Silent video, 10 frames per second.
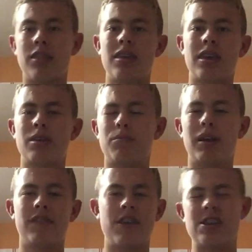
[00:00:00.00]
I think it
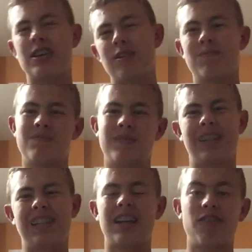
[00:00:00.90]
might take him
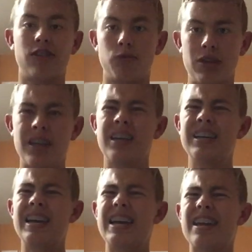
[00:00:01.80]
less than a week.
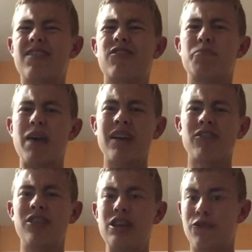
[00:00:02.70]

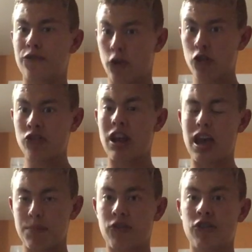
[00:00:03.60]
Expect the first
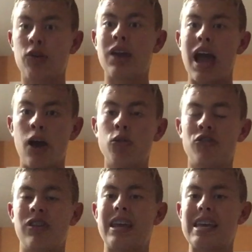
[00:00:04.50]
episode
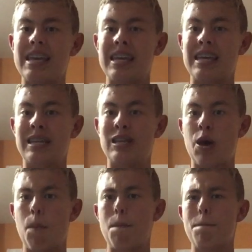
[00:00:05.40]
out
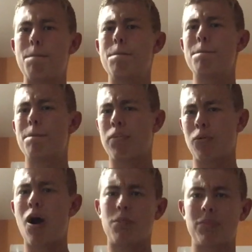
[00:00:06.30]
in
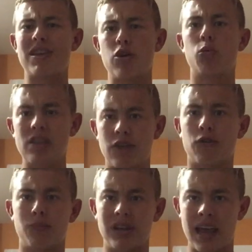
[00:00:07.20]
probably a week
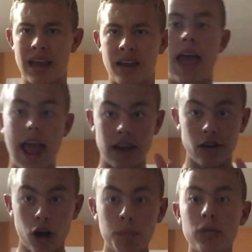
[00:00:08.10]
from today,
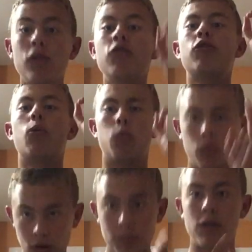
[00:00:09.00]
and uploads
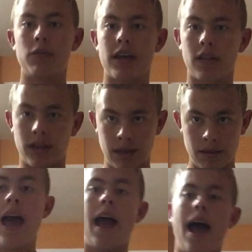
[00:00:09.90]
will be weekly.
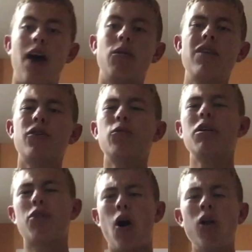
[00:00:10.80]
However,
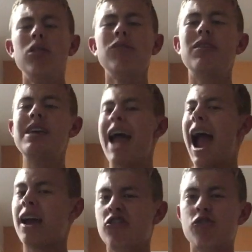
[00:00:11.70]
with all of the
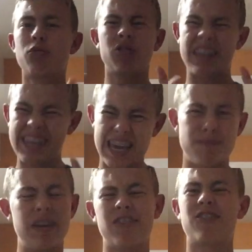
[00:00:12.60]
actual
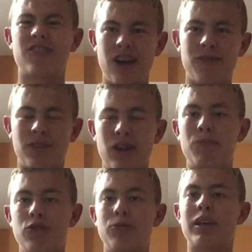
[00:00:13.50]
gaming stuff that
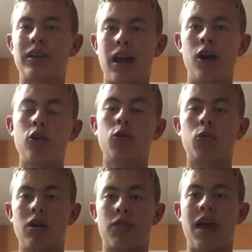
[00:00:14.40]
I'm doing now,
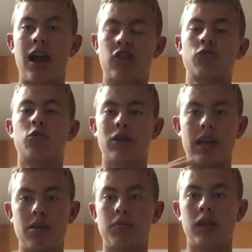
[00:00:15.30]
with actual
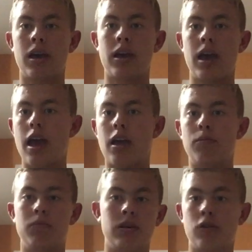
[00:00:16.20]
gameplay
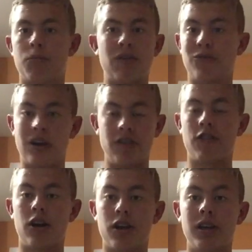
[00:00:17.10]
and me and all my friends
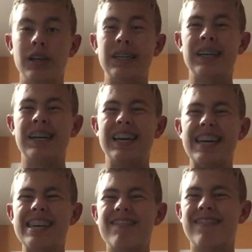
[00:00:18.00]
on it,
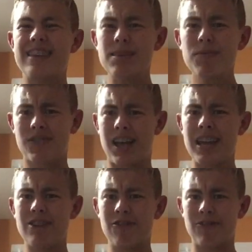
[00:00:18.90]
it seems
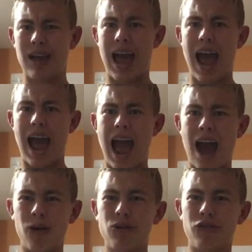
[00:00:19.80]
kind of
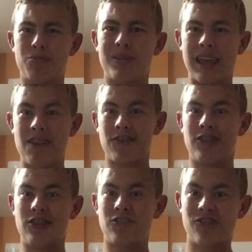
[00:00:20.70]
out of place
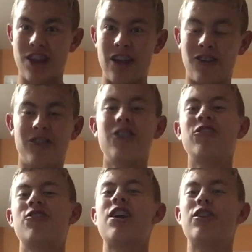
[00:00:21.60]
on this channel.
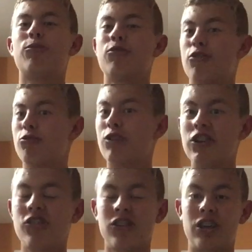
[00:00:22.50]
This channel was
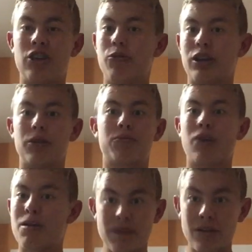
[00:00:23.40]
originally going to
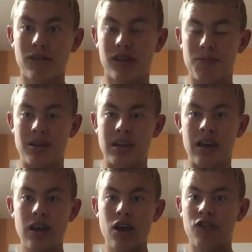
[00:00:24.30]
primarily
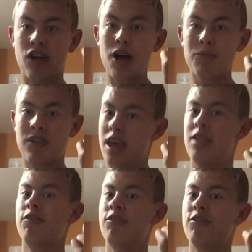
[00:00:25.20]
be top
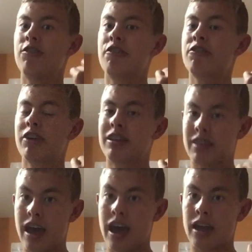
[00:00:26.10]
10s and series like
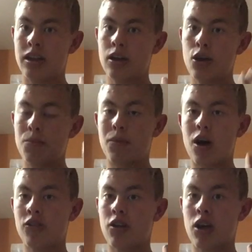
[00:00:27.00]
that,
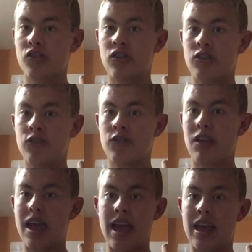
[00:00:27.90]

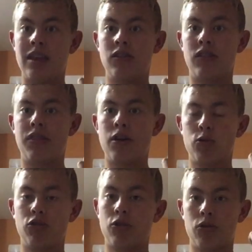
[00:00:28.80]
montages, and
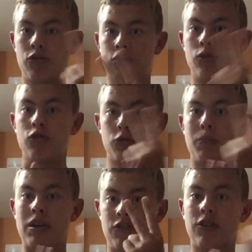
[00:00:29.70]
those were
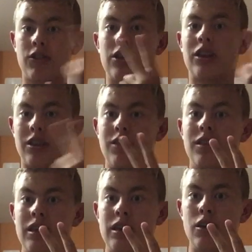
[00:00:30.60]
basically, like,
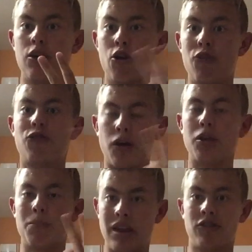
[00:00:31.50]
the
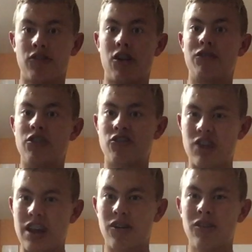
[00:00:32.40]
fundamentals of this
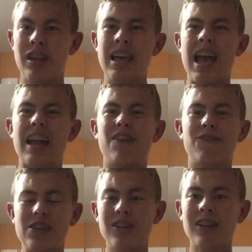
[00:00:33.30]
channel. And I
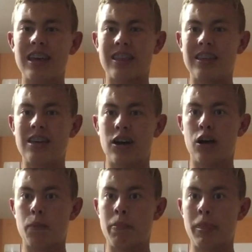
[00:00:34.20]
feel like
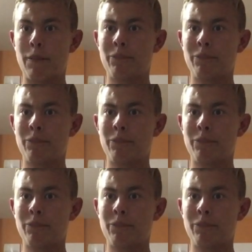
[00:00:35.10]
the